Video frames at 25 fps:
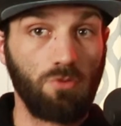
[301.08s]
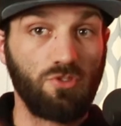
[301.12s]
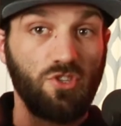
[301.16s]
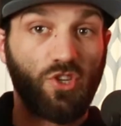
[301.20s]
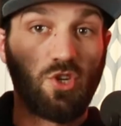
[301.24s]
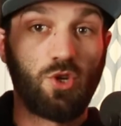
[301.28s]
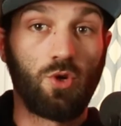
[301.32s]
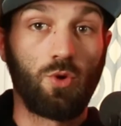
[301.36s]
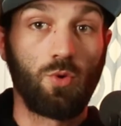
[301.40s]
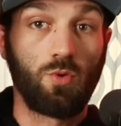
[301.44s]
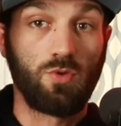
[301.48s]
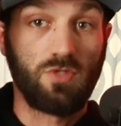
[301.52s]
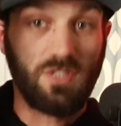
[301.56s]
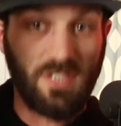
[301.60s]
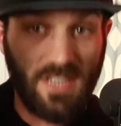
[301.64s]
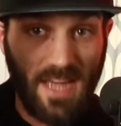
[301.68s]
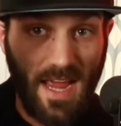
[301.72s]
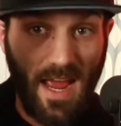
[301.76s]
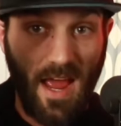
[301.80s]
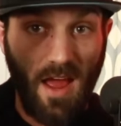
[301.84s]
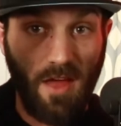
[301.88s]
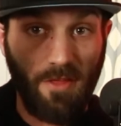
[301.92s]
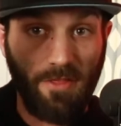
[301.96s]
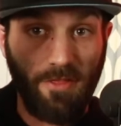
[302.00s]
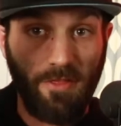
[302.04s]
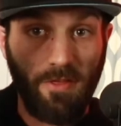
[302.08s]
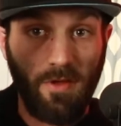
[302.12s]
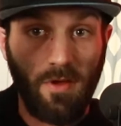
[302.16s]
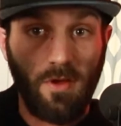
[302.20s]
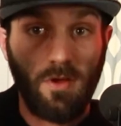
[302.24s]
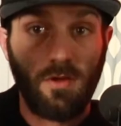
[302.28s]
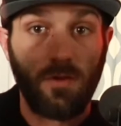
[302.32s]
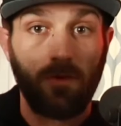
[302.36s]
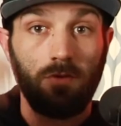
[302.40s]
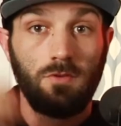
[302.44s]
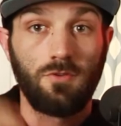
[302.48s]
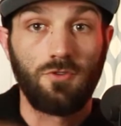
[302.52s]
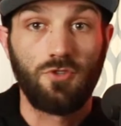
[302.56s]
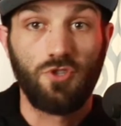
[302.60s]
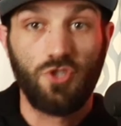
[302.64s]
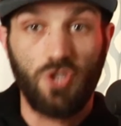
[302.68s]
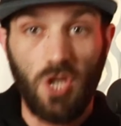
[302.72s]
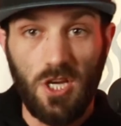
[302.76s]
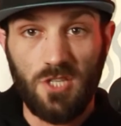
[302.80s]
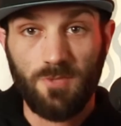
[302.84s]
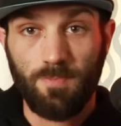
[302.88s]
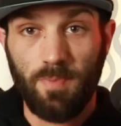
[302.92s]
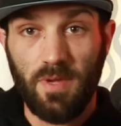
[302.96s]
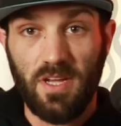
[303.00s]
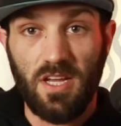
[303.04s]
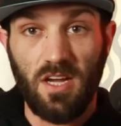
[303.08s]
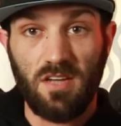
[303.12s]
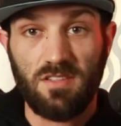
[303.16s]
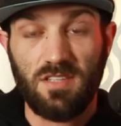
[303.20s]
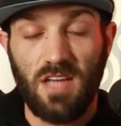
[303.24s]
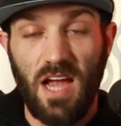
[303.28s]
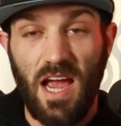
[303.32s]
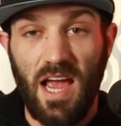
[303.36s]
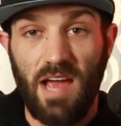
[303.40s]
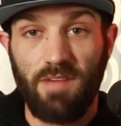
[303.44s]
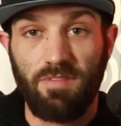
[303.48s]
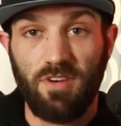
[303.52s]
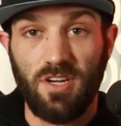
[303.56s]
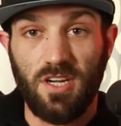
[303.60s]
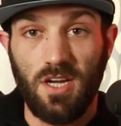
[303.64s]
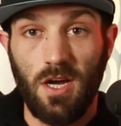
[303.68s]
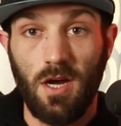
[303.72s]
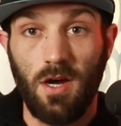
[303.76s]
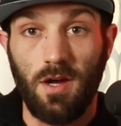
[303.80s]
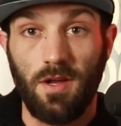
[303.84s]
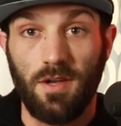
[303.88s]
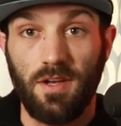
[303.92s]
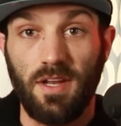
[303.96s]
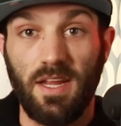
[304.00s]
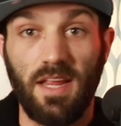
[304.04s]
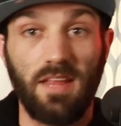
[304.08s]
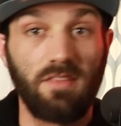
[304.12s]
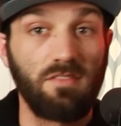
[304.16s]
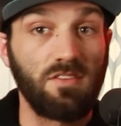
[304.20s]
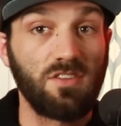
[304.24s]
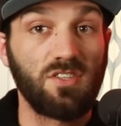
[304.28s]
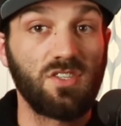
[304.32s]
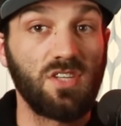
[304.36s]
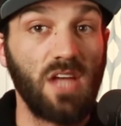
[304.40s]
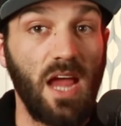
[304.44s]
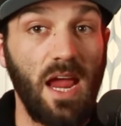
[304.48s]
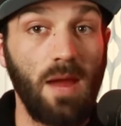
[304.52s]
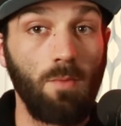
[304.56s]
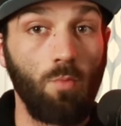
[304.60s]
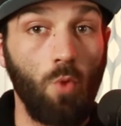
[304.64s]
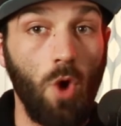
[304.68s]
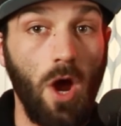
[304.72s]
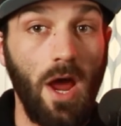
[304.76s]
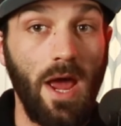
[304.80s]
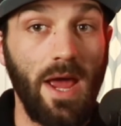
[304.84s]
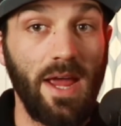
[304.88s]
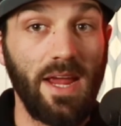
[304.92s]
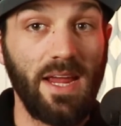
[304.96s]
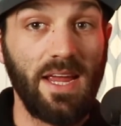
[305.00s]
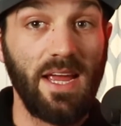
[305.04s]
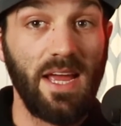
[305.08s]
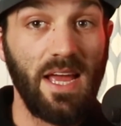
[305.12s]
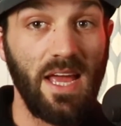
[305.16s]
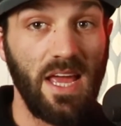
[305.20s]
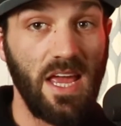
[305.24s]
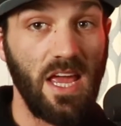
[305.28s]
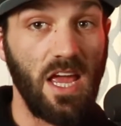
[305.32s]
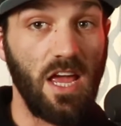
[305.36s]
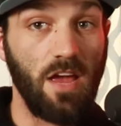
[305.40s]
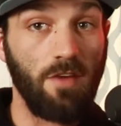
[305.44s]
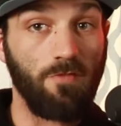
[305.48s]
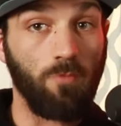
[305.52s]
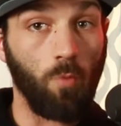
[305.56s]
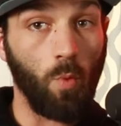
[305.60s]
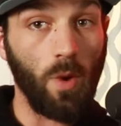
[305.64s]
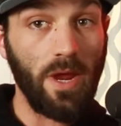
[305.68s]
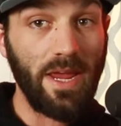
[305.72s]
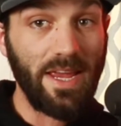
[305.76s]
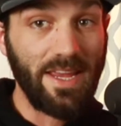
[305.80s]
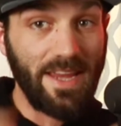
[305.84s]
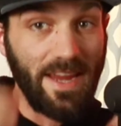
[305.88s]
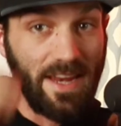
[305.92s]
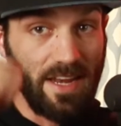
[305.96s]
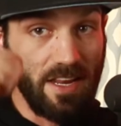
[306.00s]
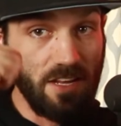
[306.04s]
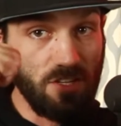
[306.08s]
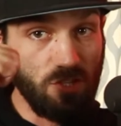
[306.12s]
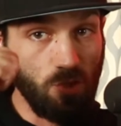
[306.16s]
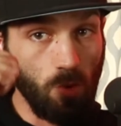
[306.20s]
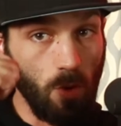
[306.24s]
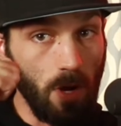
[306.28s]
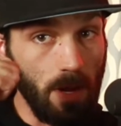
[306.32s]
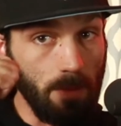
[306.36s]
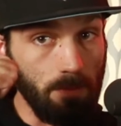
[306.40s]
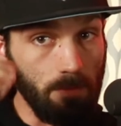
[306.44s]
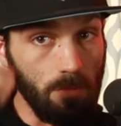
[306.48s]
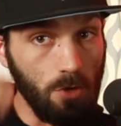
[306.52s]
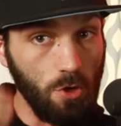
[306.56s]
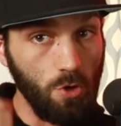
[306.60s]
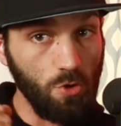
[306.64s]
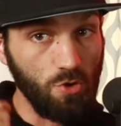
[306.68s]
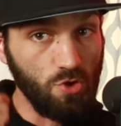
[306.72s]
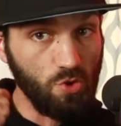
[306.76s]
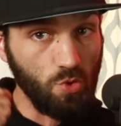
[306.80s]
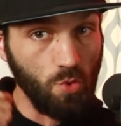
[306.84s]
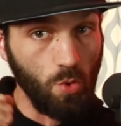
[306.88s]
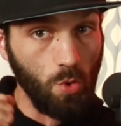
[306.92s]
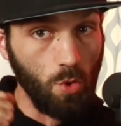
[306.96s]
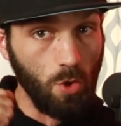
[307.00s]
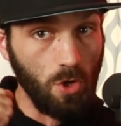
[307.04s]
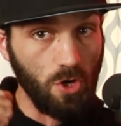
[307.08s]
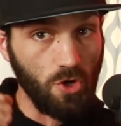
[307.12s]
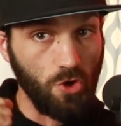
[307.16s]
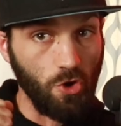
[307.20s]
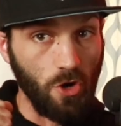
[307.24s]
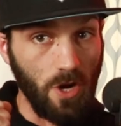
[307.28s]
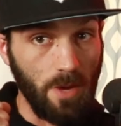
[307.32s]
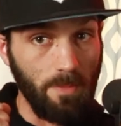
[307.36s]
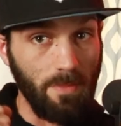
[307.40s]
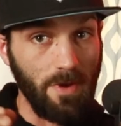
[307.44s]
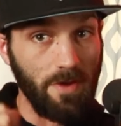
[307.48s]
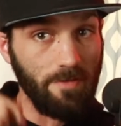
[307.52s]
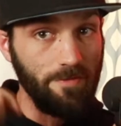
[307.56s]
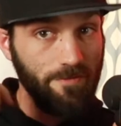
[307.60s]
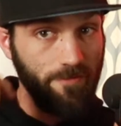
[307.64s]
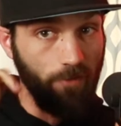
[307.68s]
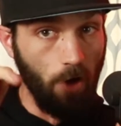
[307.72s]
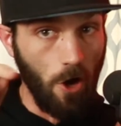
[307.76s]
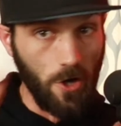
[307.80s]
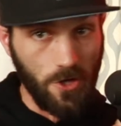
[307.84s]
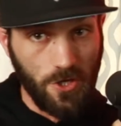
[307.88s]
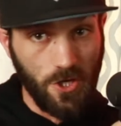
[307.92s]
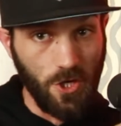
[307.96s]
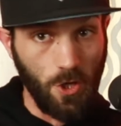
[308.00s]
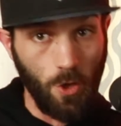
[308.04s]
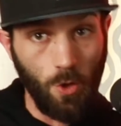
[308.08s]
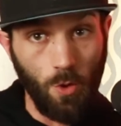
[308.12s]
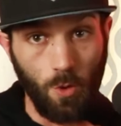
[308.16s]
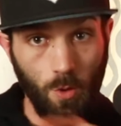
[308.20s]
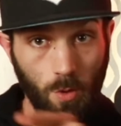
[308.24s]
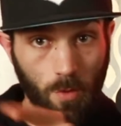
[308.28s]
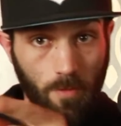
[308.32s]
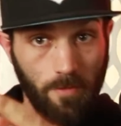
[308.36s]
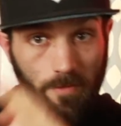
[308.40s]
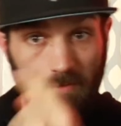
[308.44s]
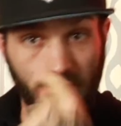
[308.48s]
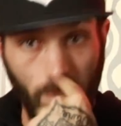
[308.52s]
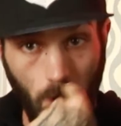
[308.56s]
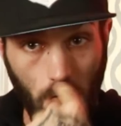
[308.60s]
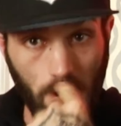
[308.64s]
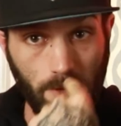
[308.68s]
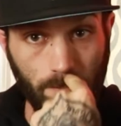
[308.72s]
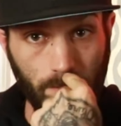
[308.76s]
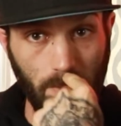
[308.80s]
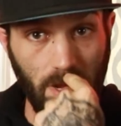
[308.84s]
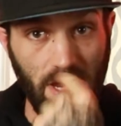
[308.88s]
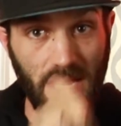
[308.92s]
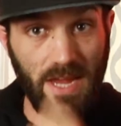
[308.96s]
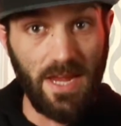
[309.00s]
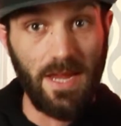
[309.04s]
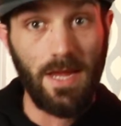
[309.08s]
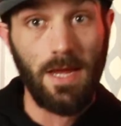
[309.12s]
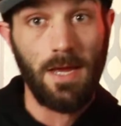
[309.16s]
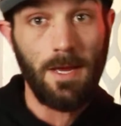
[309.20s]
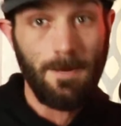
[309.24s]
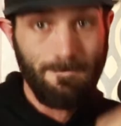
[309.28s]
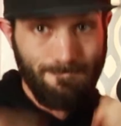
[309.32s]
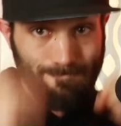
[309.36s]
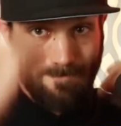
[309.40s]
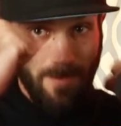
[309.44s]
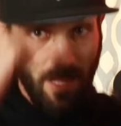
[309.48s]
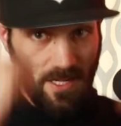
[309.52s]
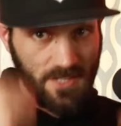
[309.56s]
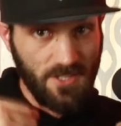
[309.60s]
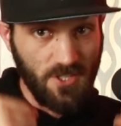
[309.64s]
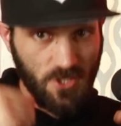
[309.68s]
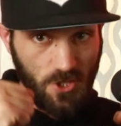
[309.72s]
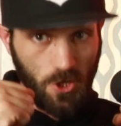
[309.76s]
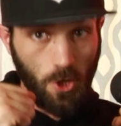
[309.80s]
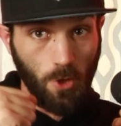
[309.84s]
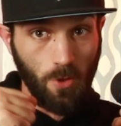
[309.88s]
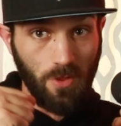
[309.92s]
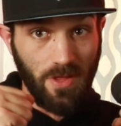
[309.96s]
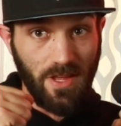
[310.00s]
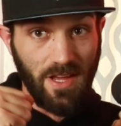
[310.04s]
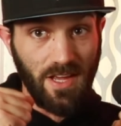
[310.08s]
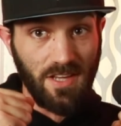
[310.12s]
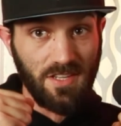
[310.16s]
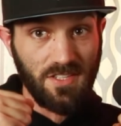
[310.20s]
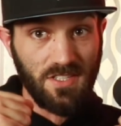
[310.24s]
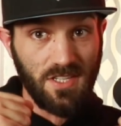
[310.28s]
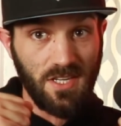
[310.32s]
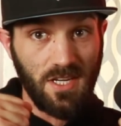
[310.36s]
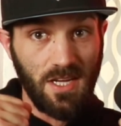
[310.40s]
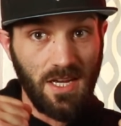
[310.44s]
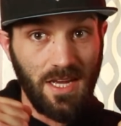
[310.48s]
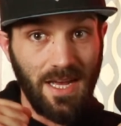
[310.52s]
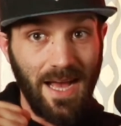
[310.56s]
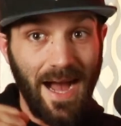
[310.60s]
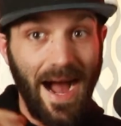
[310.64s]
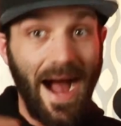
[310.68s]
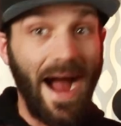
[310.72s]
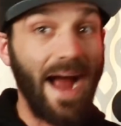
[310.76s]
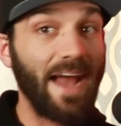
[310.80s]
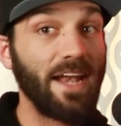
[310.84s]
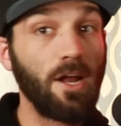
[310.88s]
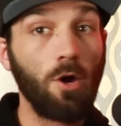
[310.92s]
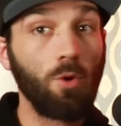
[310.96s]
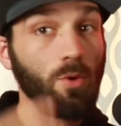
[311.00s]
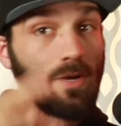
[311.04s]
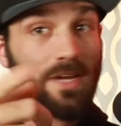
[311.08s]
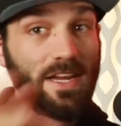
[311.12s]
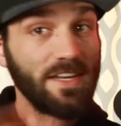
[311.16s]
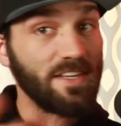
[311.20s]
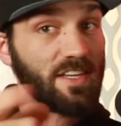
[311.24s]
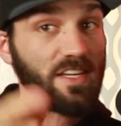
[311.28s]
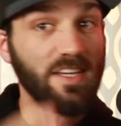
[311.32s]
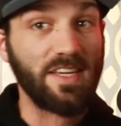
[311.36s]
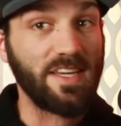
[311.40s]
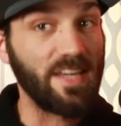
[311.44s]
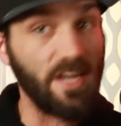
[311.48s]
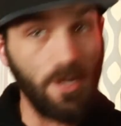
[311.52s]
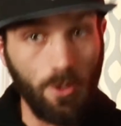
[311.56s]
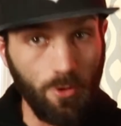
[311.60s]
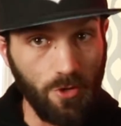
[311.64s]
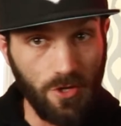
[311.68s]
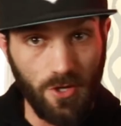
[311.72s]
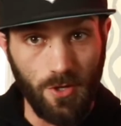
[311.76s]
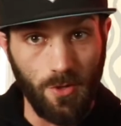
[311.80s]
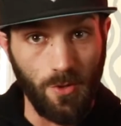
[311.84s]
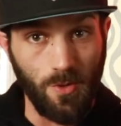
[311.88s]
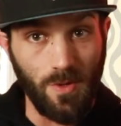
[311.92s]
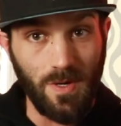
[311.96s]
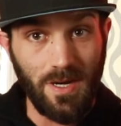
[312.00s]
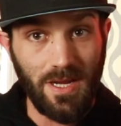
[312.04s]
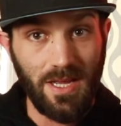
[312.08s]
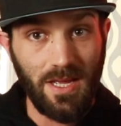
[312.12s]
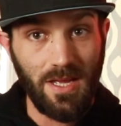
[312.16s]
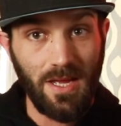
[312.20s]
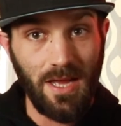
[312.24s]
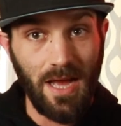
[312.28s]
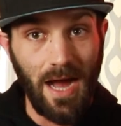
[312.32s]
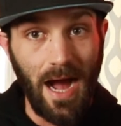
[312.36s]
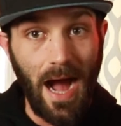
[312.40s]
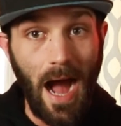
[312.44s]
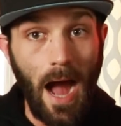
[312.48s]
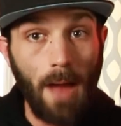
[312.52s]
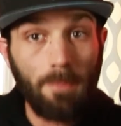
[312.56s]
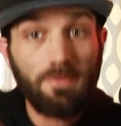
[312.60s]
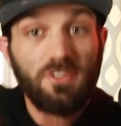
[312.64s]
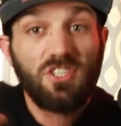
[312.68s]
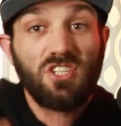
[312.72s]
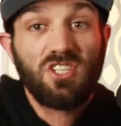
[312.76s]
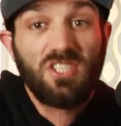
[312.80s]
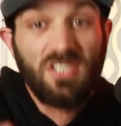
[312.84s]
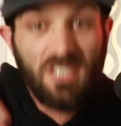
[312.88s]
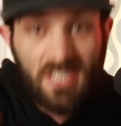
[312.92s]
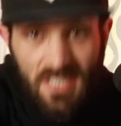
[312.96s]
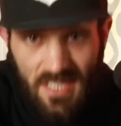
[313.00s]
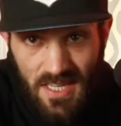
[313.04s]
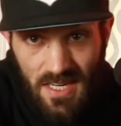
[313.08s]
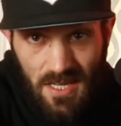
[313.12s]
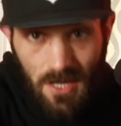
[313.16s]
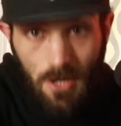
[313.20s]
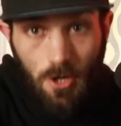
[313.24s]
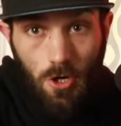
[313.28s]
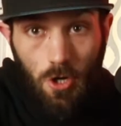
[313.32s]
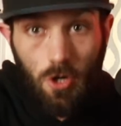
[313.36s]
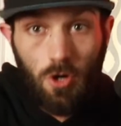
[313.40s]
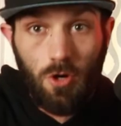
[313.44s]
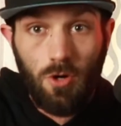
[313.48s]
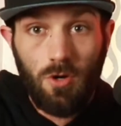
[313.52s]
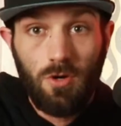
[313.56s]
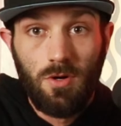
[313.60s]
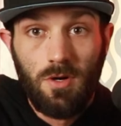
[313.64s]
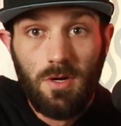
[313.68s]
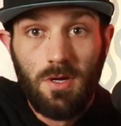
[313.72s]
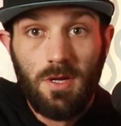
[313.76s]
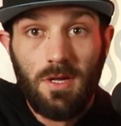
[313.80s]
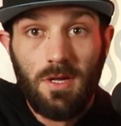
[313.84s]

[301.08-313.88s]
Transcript: to death just because I have a gun. In the same way, if we get into a mutual agreement, fuck you, fuck me, let's do this, I don't get to kill you. I'm still